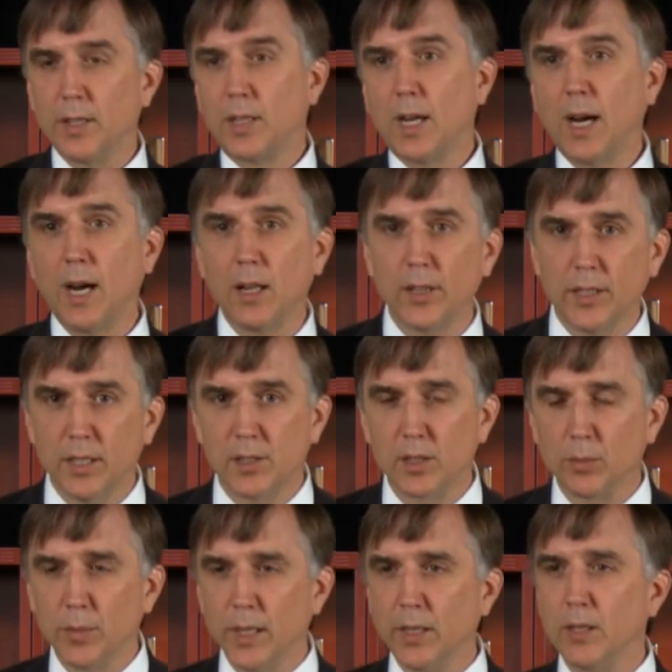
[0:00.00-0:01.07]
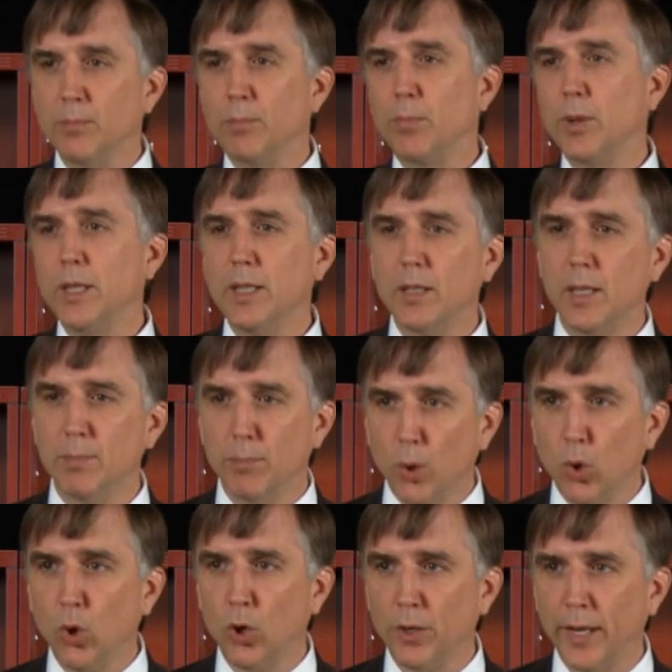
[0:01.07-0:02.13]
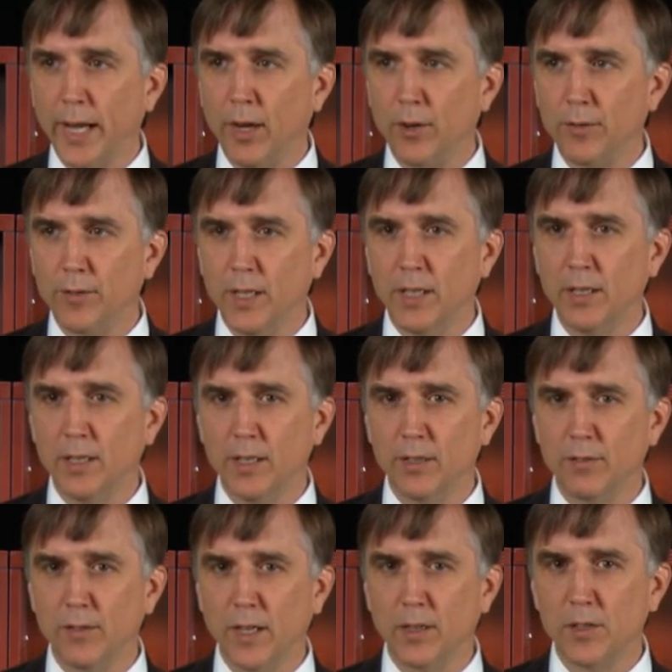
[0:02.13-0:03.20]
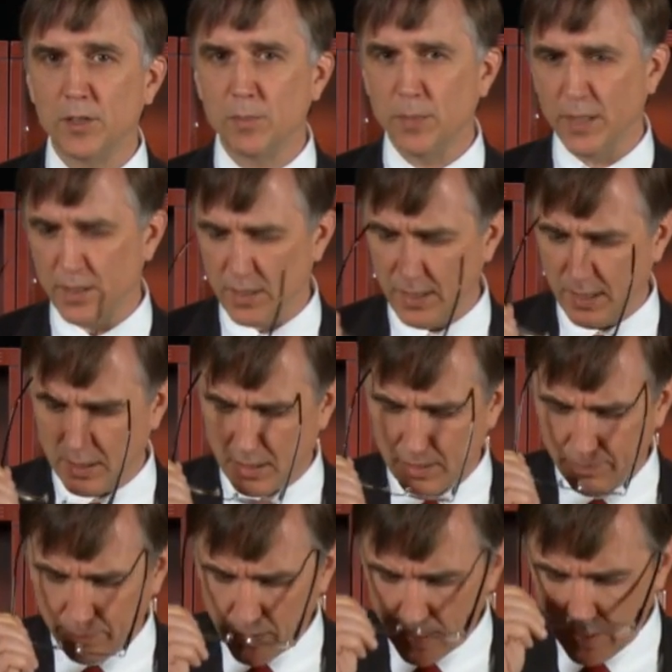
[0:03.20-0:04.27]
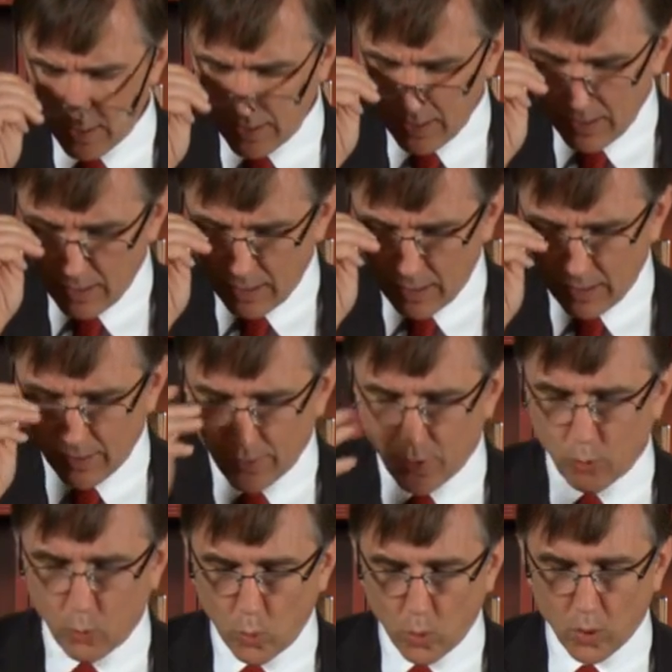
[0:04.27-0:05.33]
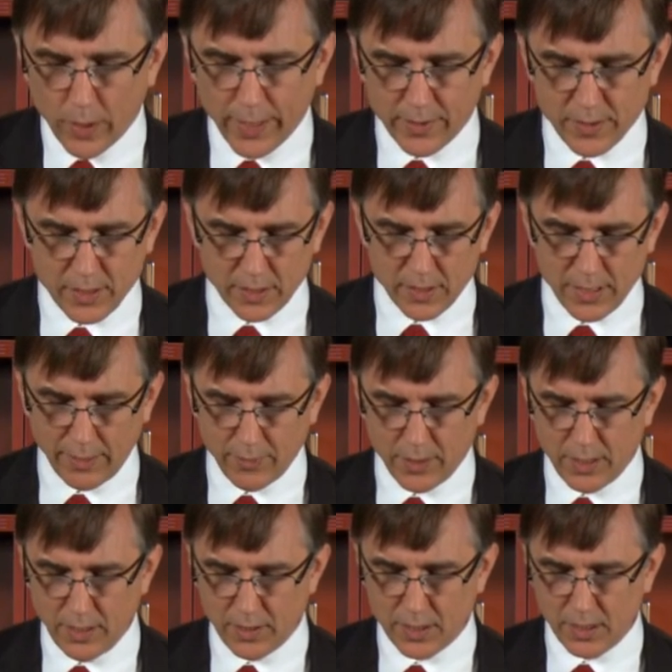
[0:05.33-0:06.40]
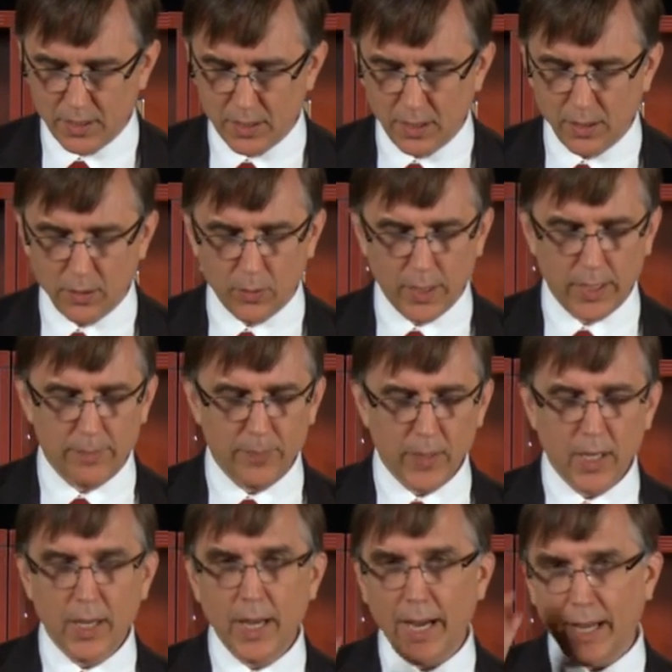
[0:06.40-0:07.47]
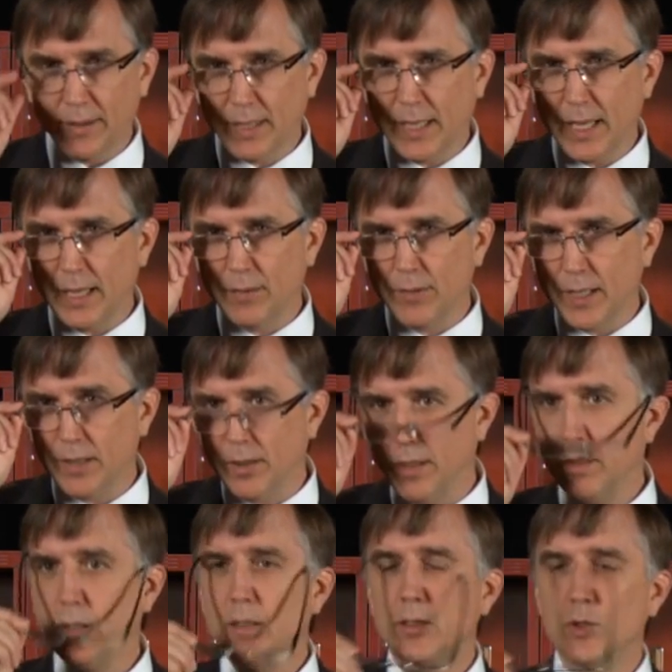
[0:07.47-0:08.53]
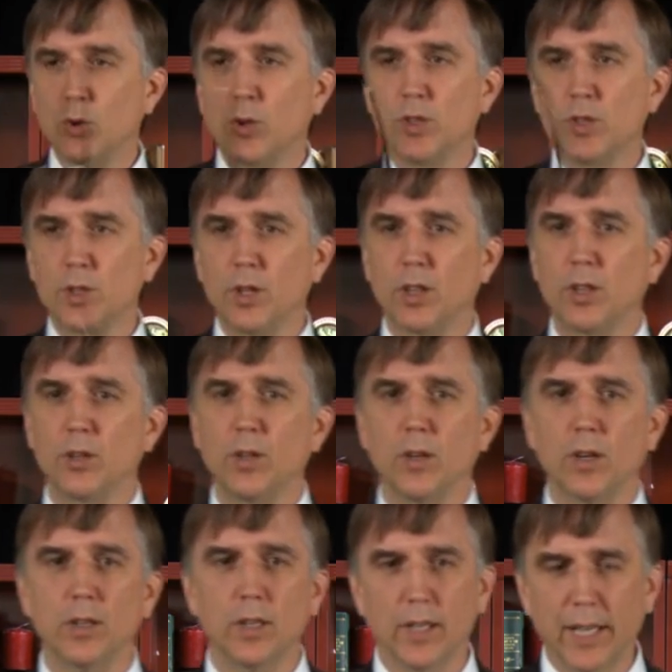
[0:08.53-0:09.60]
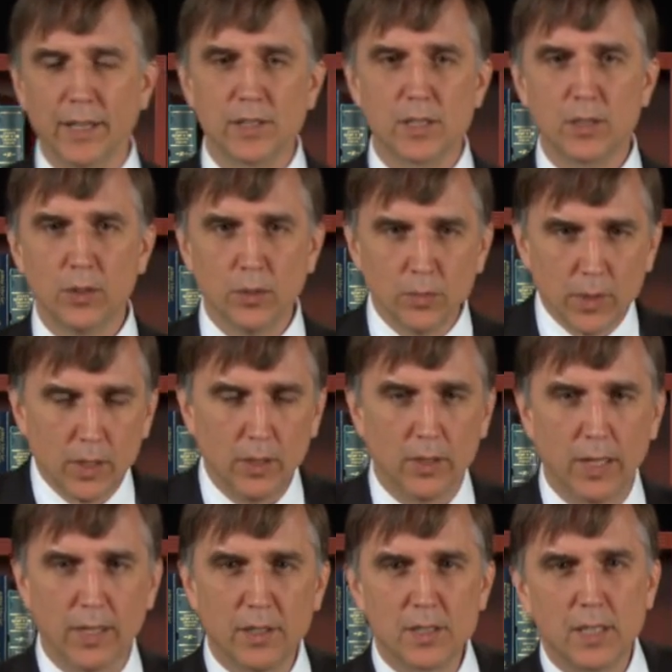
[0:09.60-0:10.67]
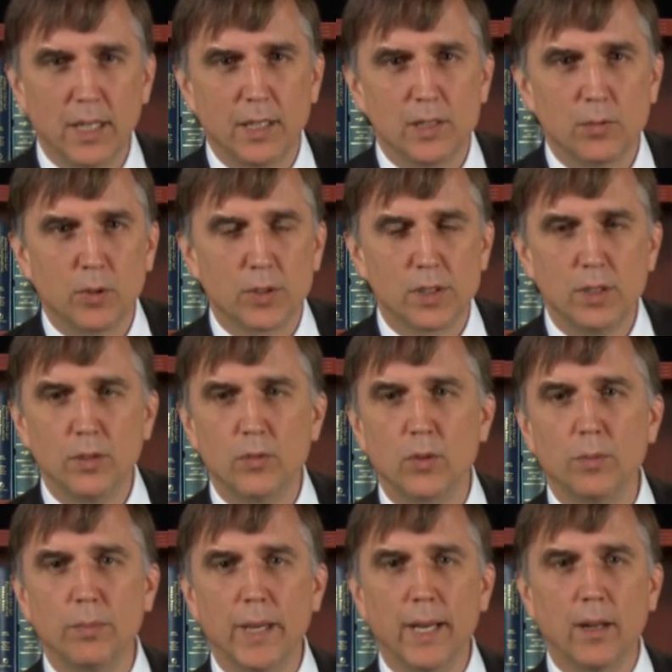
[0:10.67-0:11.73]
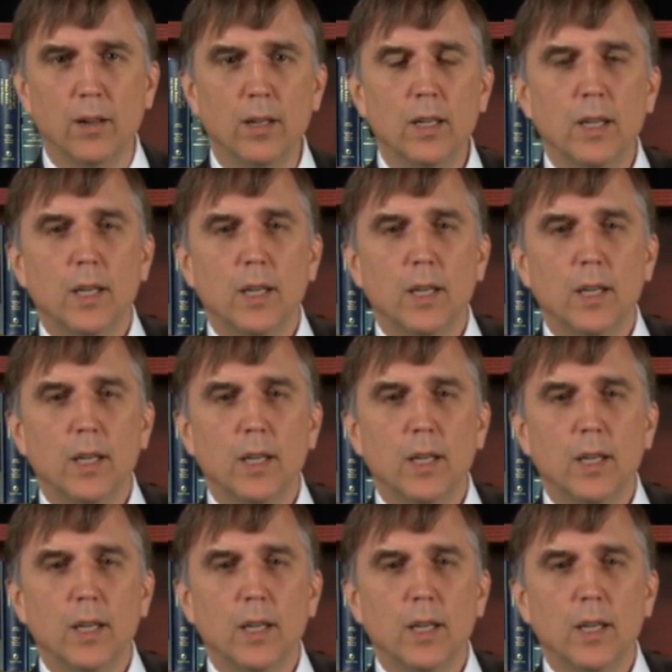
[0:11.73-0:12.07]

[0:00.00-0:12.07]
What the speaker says: the colonies are being completely pulled out of the Indian affairs business. The war ends in 1763, and the King of England, George III, against whom the United States will soon rebel,